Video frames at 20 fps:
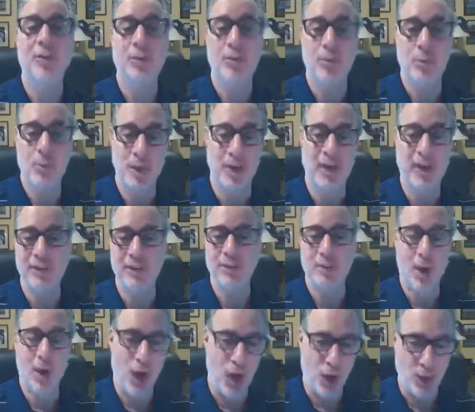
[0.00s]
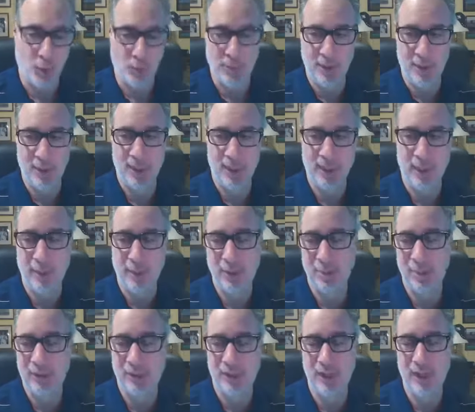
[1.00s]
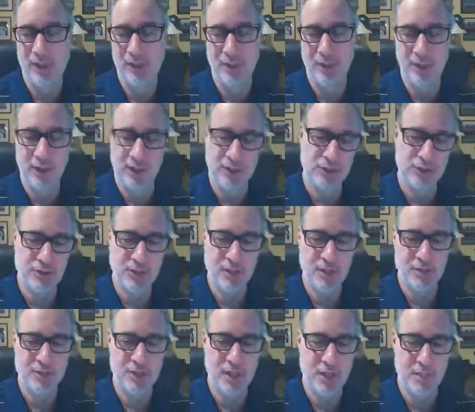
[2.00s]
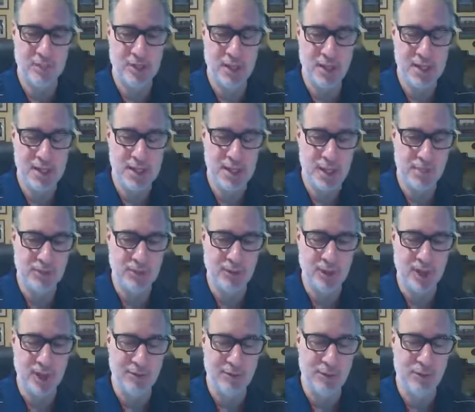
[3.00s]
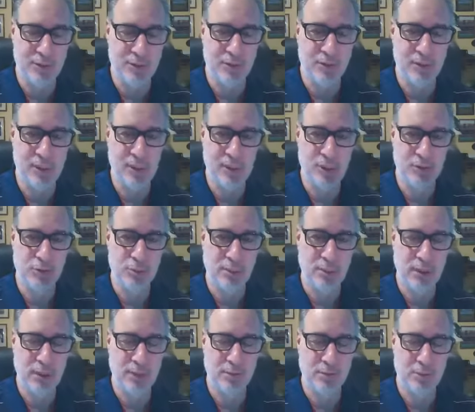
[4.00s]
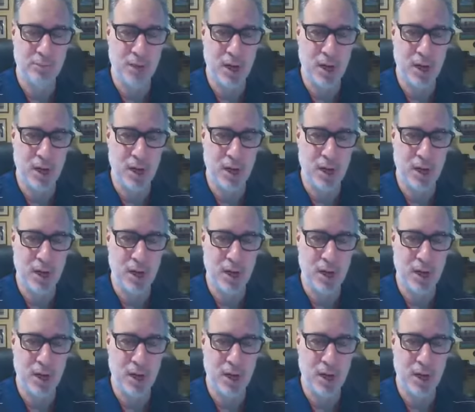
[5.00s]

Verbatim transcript: from working from home. I'm going to put together a list of top 10 tips that I've learned over the years working from